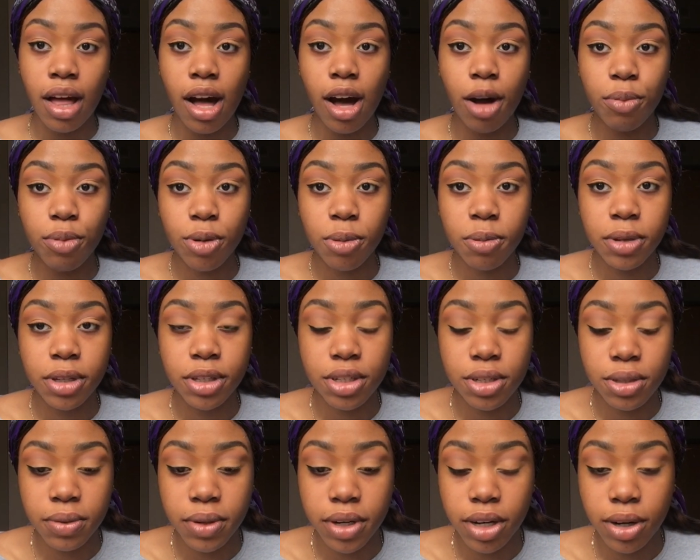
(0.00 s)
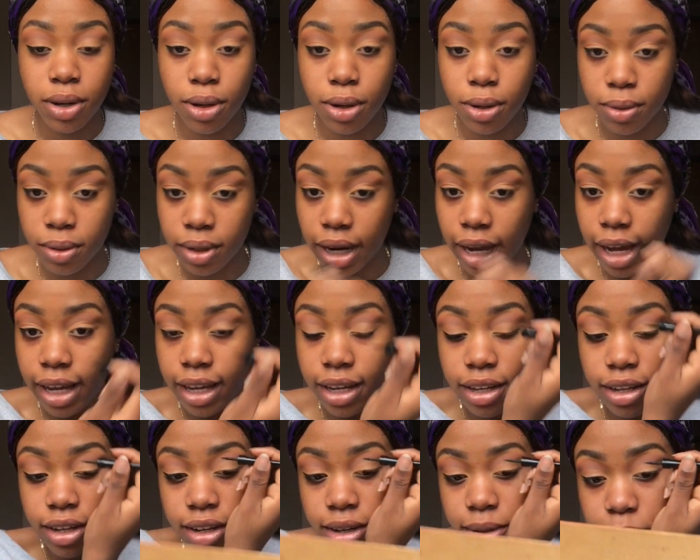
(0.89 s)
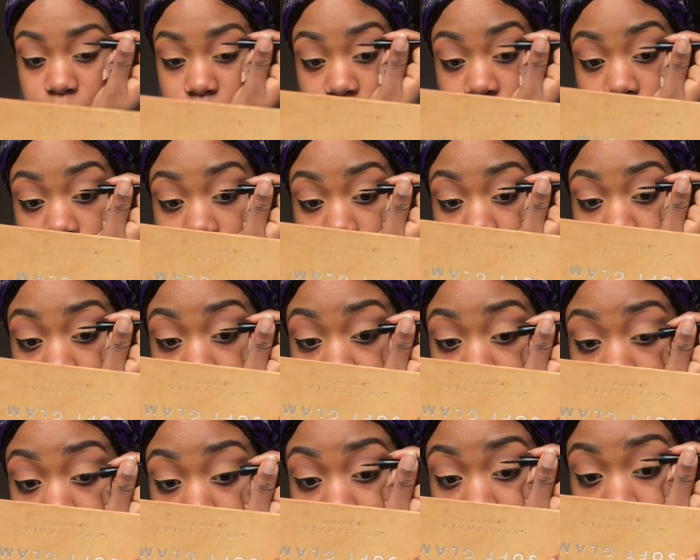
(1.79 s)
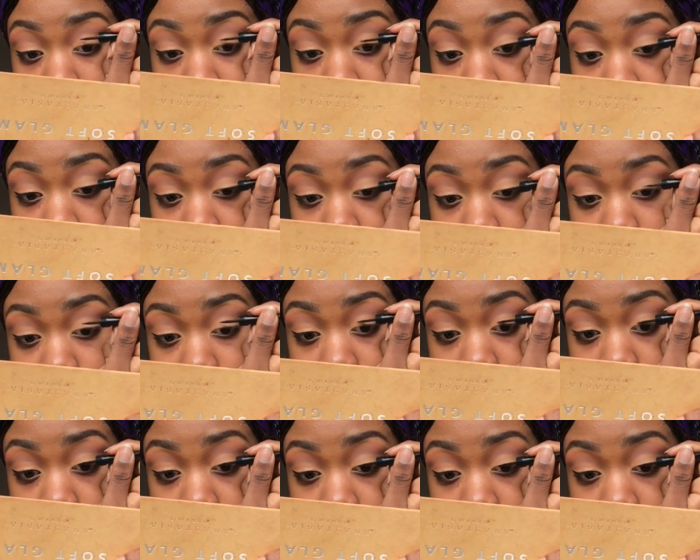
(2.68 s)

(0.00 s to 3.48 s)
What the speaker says: I'll probably do a whole like video